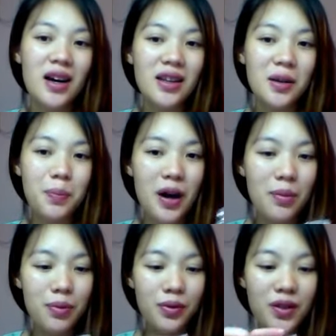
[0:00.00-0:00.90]
The
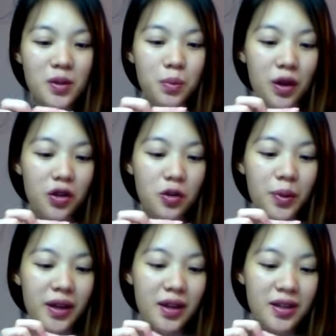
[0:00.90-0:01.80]
pump of this bottle,
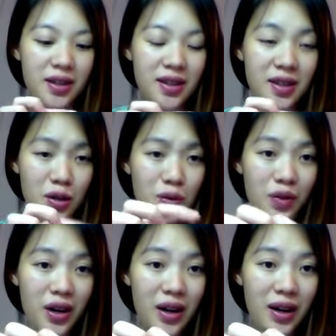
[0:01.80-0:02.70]
because it's
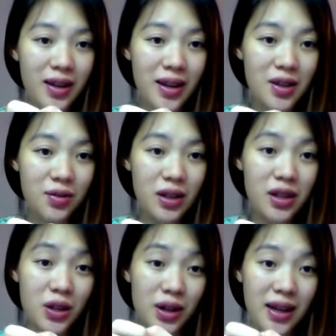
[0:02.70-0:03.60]
silvery, it gets really
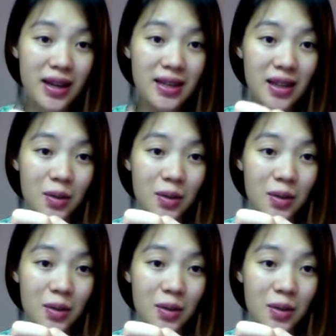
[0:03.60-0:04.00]
dirty easily